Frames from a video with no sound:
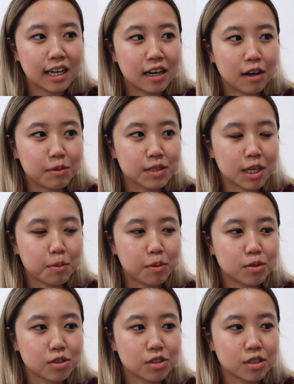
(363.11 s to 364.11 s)
and I was able
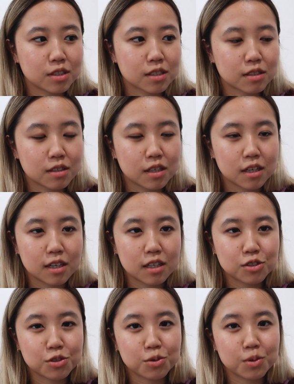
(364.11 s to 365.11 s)
to just
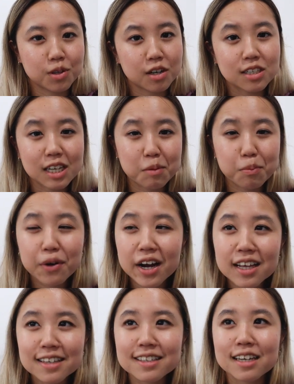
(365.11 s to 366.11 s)
do a lot of deep
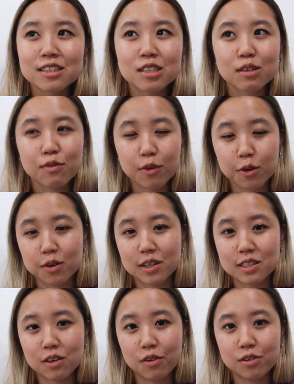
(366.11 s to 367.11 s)
breaths and just
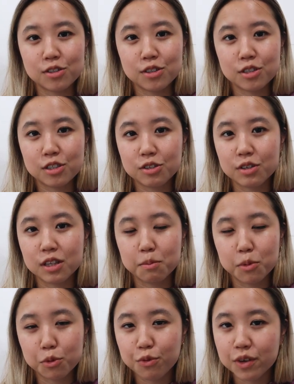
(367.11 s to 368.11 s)
focus on doing the
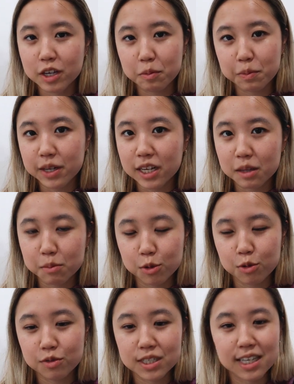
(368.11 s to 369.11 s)
move and completing the
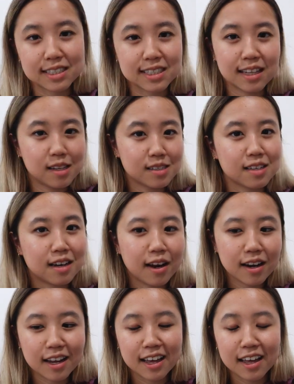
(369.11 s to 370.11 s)
move to get to the other
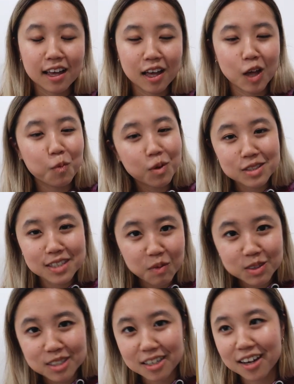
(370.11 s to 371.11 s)
side. And once
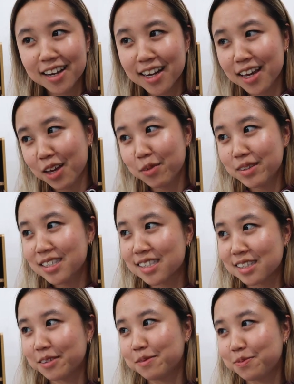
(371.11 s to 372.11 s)
that was done, it
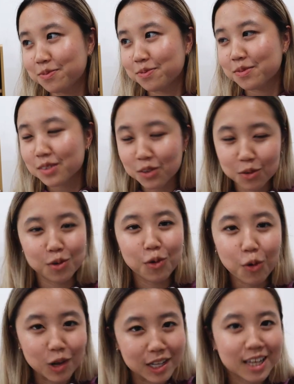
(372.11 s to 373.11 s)
was
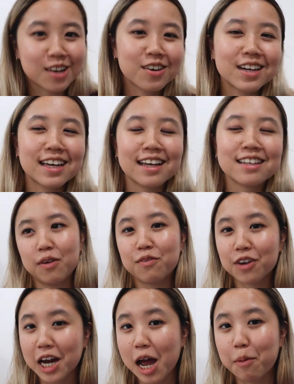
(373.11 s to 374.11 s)
all clear again. I'm
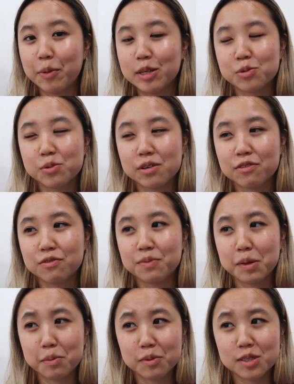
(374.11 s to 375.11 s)
very happy to have
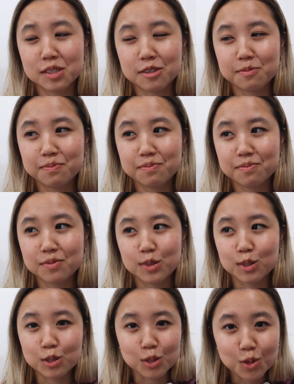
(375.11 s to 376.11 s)
been able to
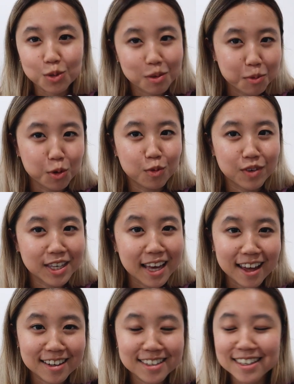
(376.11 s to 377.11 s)
do the move
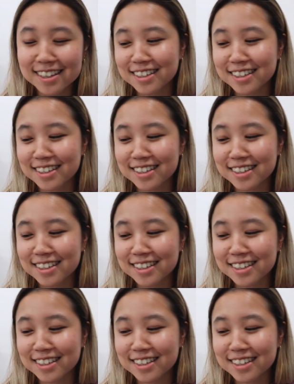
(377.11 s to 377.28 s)
again.